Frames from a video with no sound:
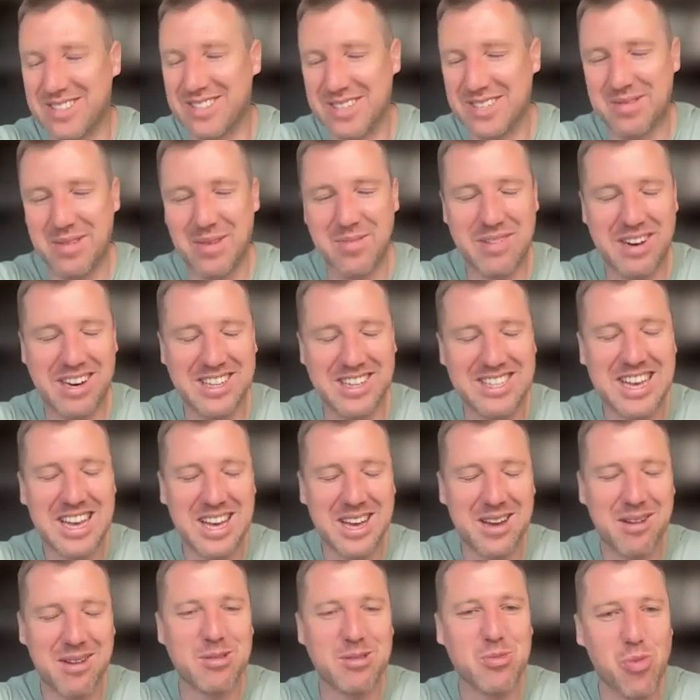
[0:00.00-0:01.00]
obviously a bit biased.
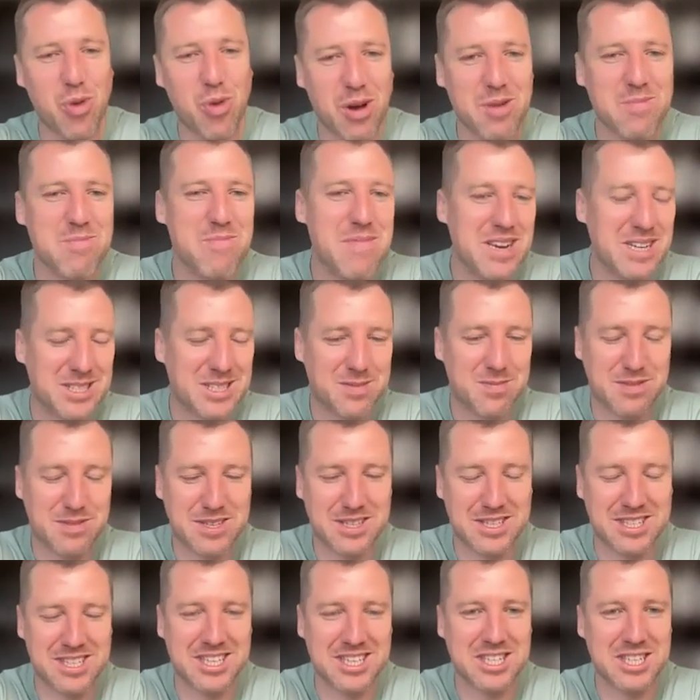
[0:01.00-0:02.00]
It was one missed
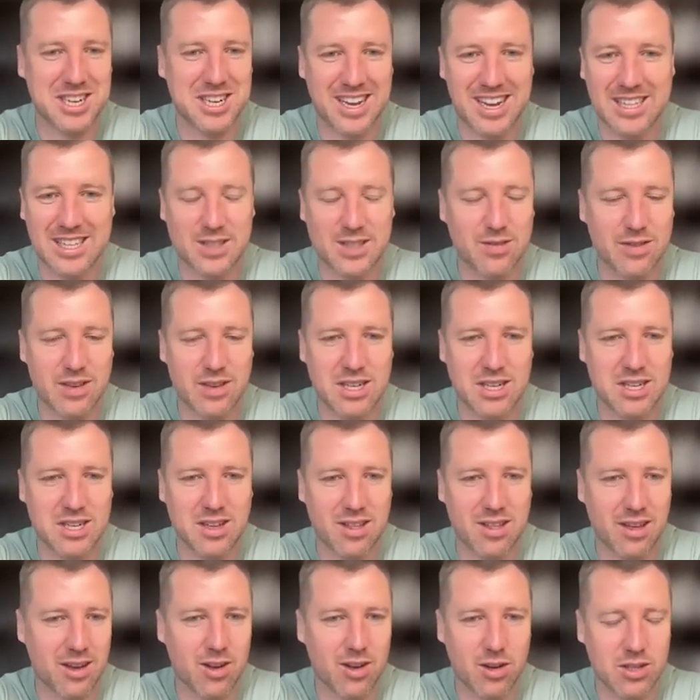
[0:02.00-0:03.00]
decision against
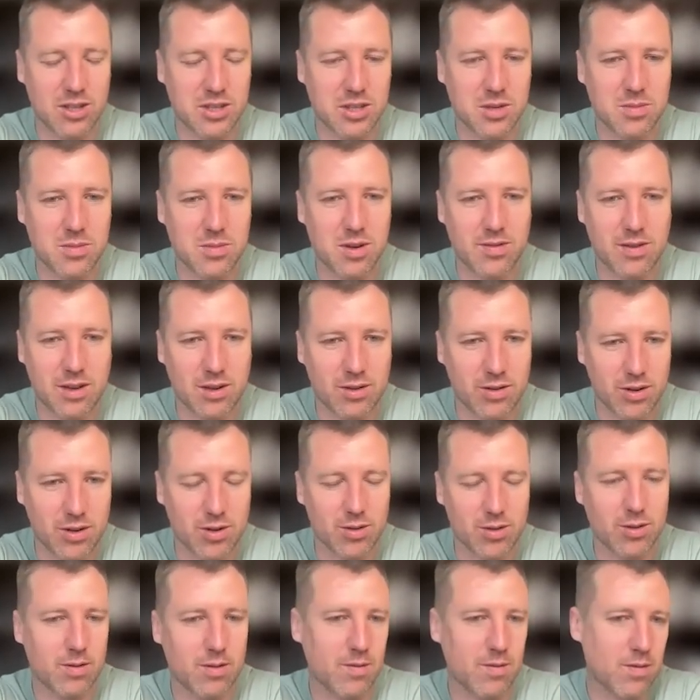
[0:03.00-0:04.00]
Fiji that cost you moving
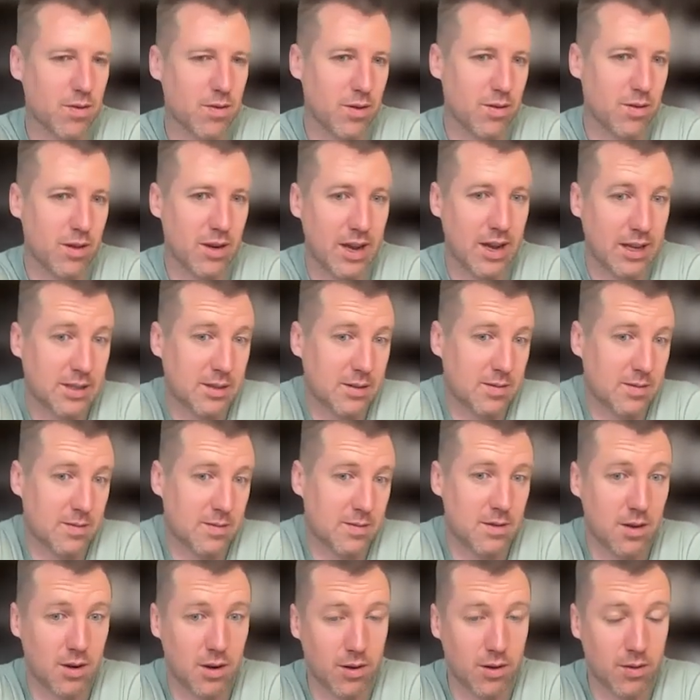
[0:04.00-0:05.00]
through the next,
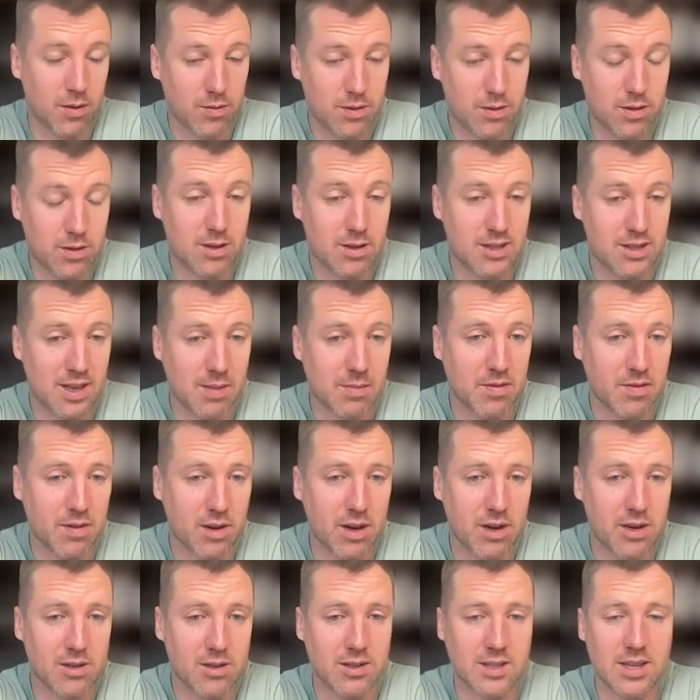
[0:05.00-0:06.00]
to the
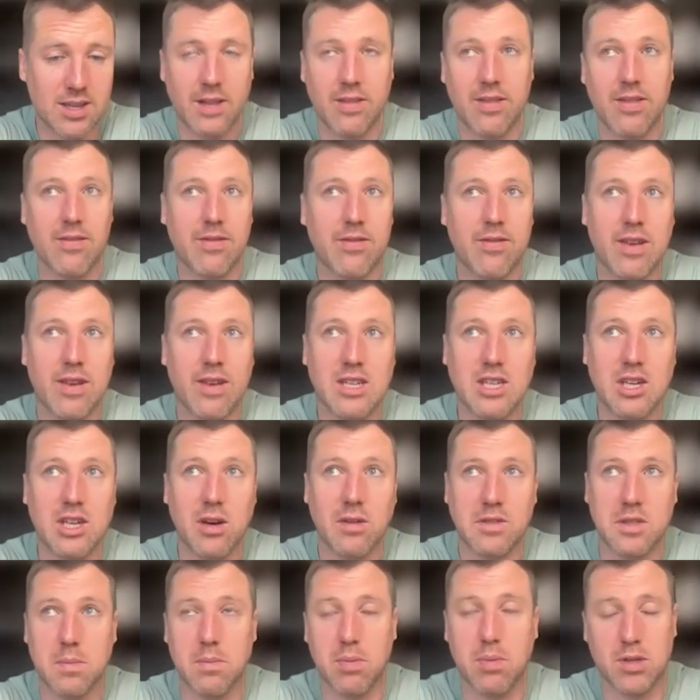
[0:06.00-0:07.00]
semi-finals, and Fiji
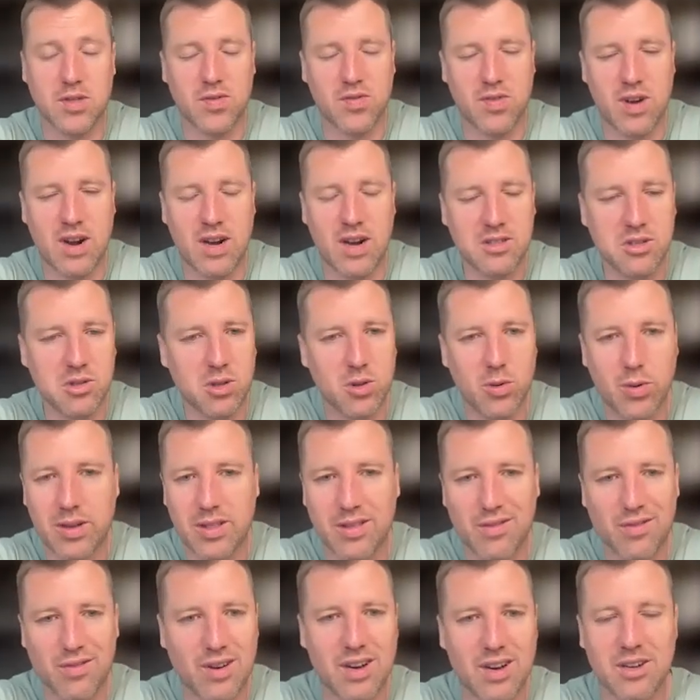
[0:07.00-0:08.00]
obviously pushed France all the way
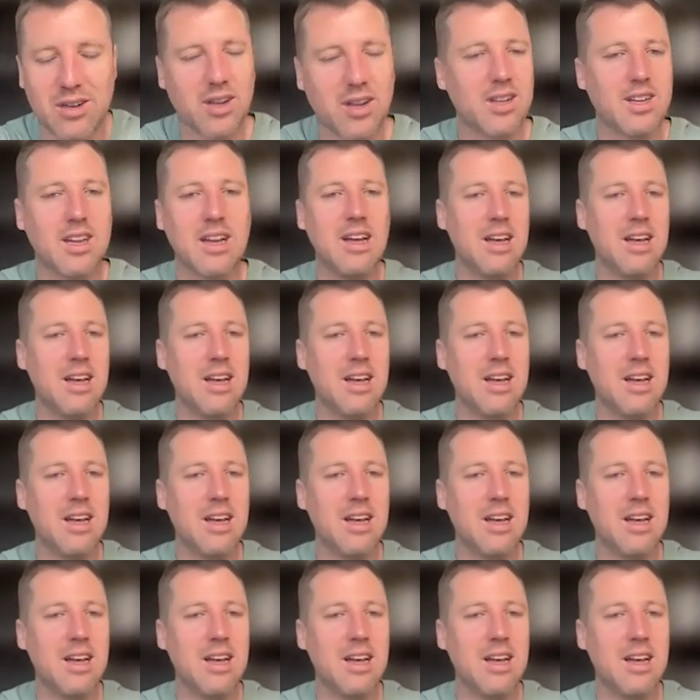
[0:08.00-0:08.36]
in the final.